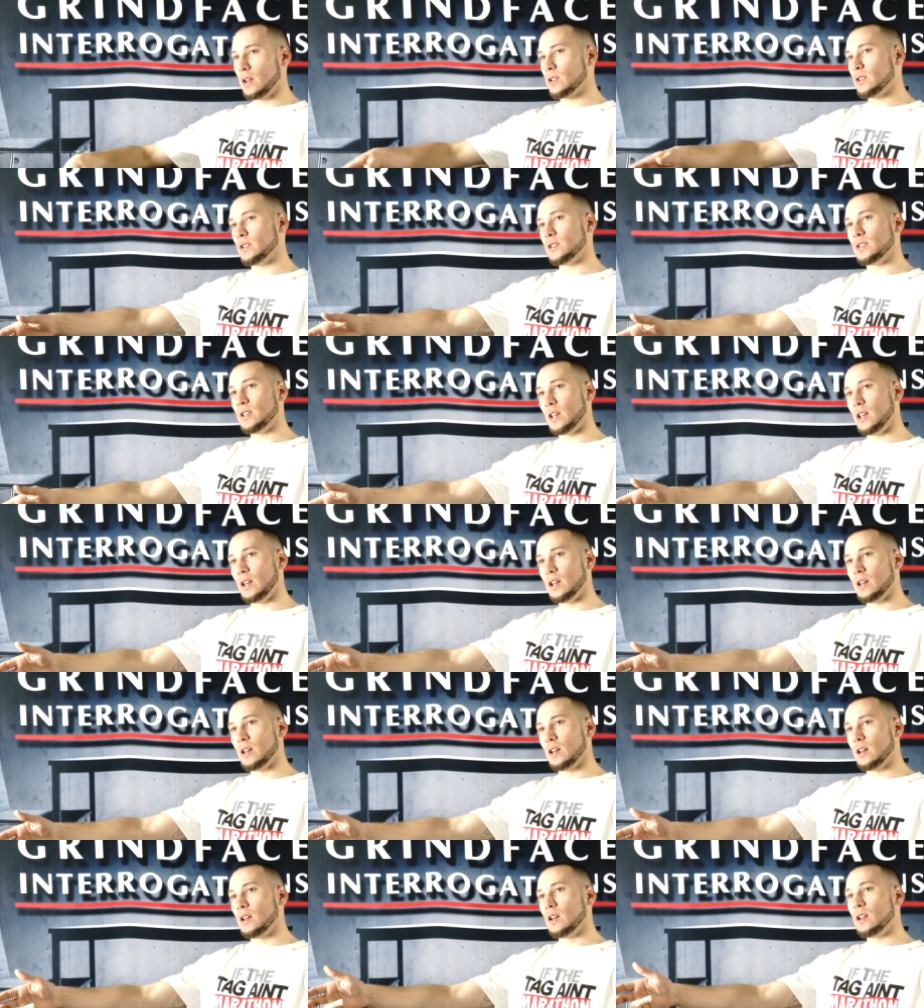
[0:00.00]
to see
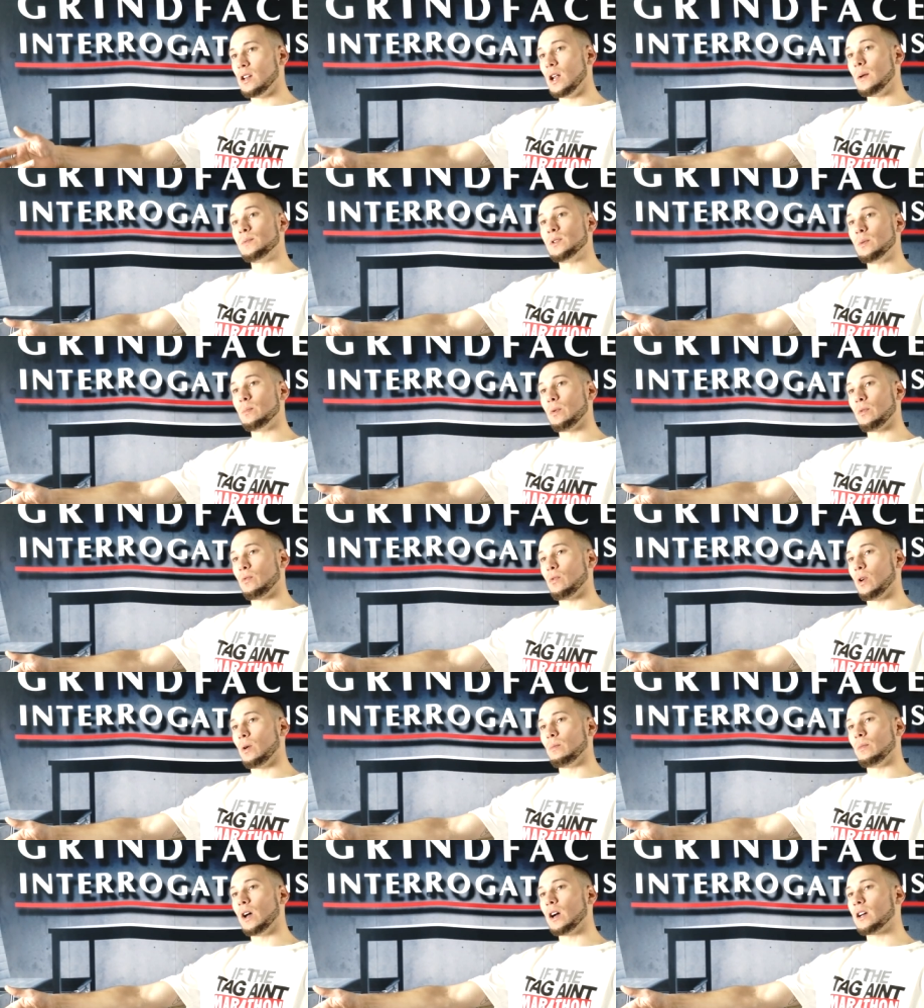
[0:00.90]
Nipsey
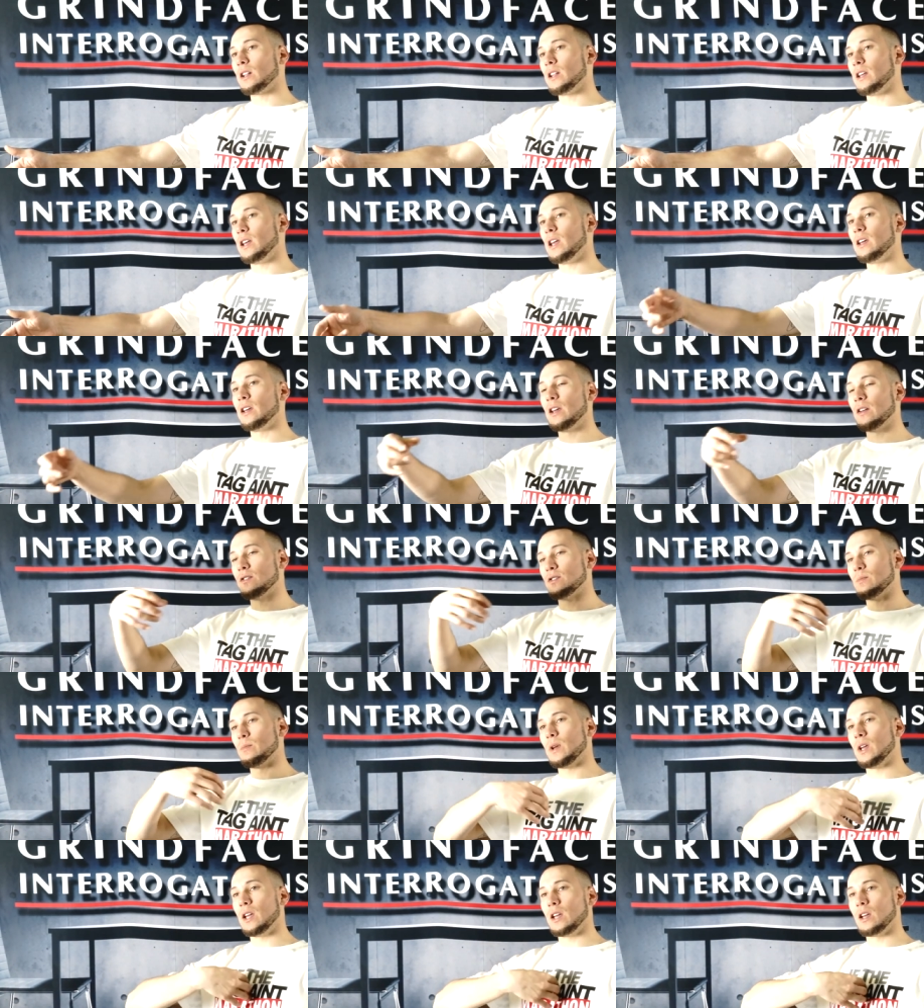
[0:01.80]
perform. Luckily, he gives
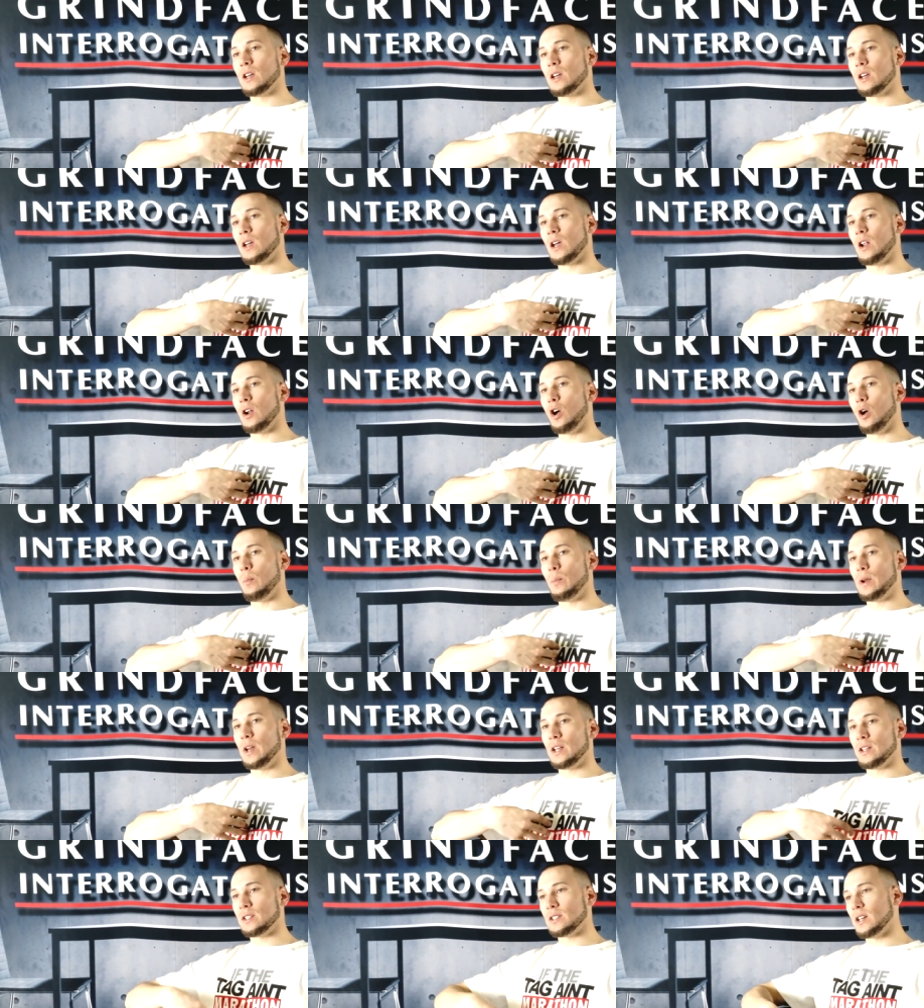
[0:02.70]
me an
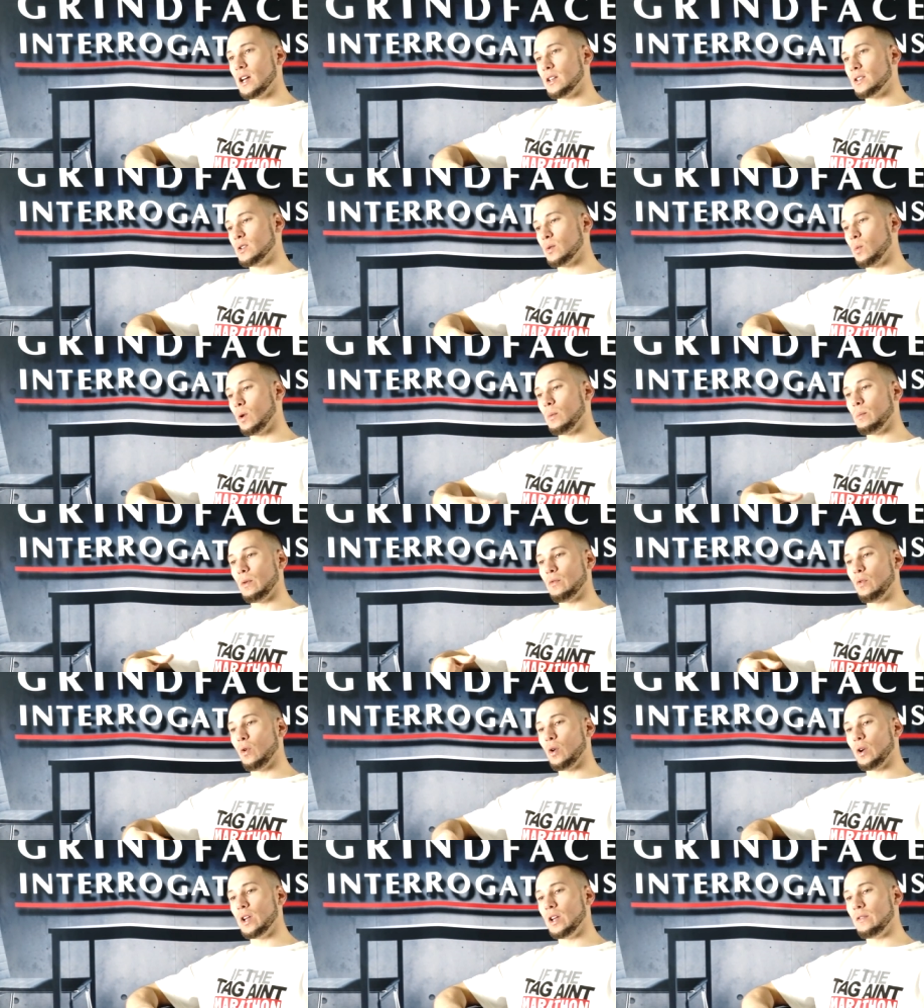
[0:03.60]
opening set to where
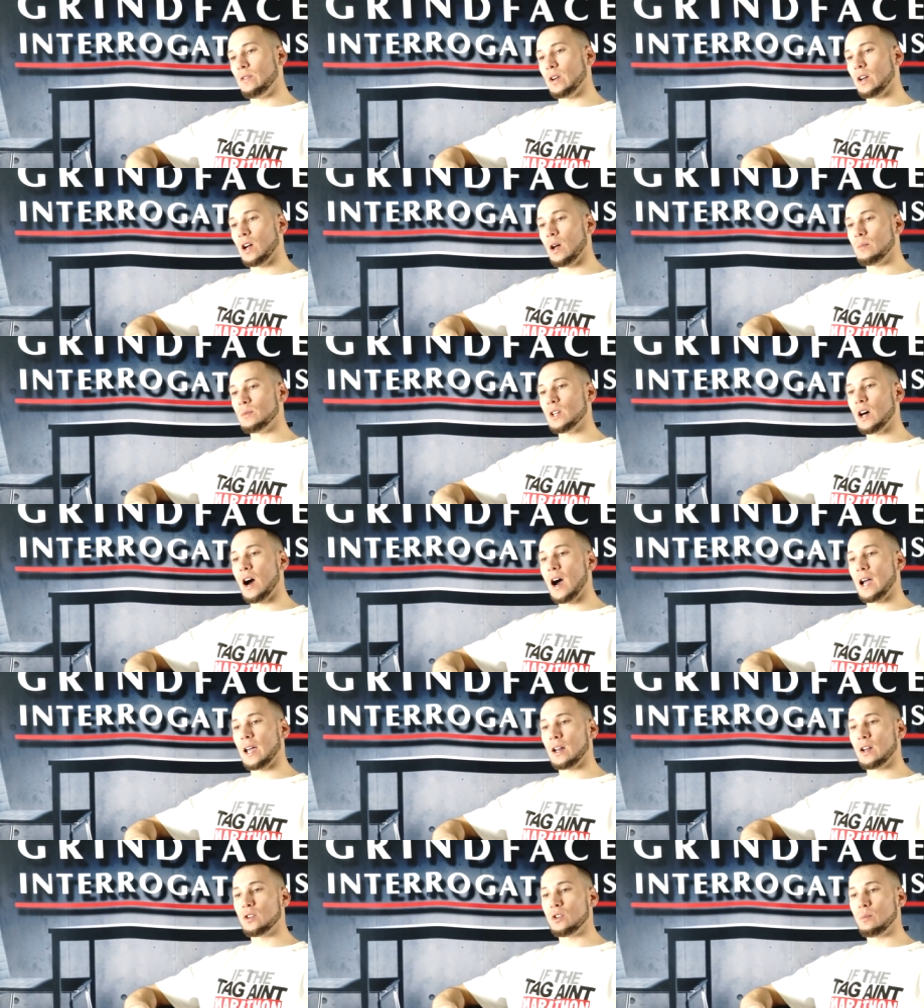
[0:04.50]
before he even comes out, I
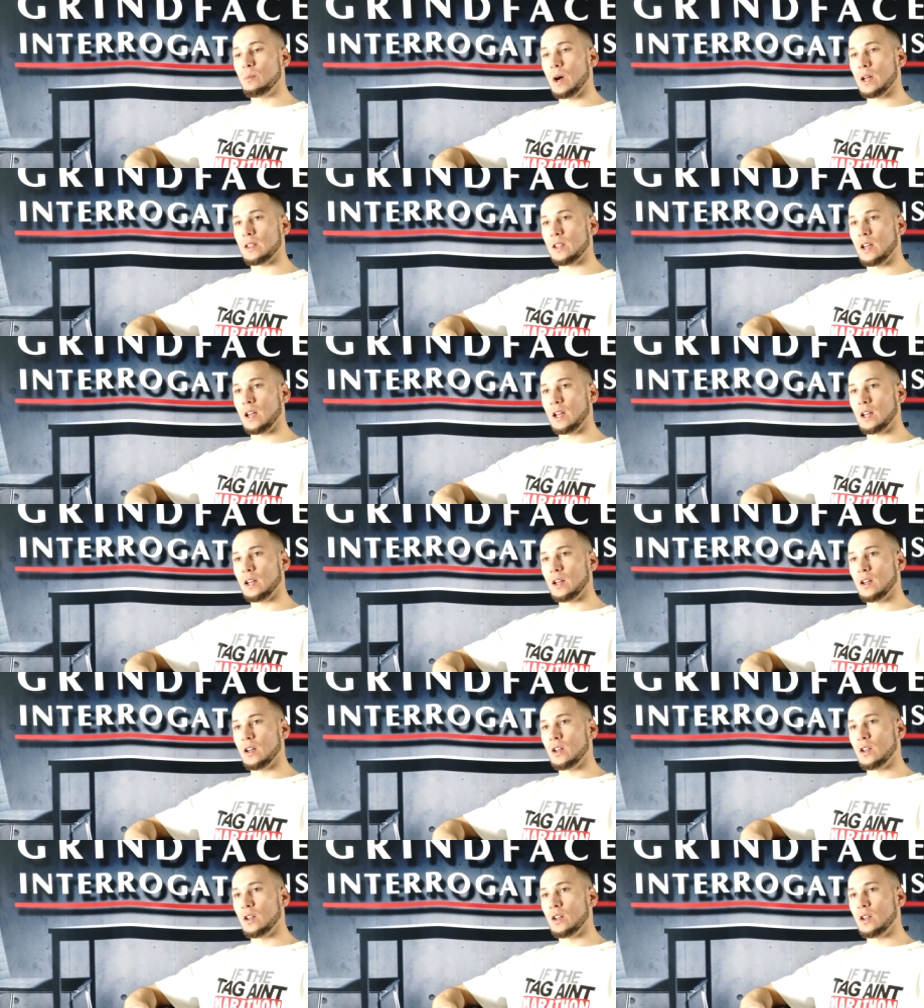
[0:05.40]
get to do my thing.